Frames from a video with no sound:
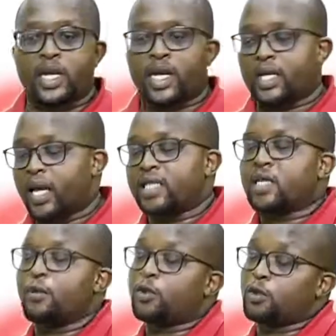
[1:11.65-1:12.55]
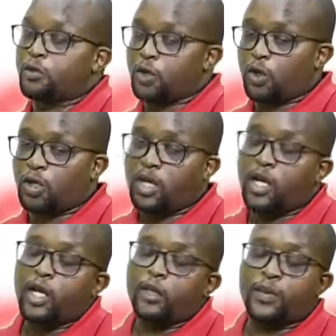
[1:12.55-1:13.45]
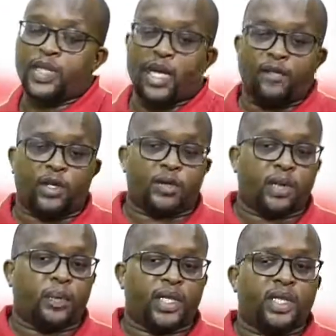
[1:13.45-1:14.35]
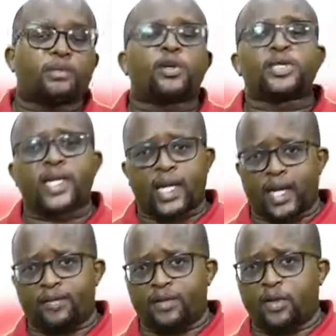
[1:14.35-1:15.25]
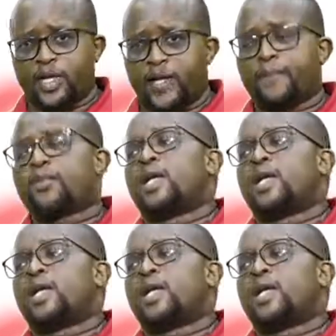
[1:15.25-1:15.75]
large amount of shock to be delivered to the patient because they're alive. Okay?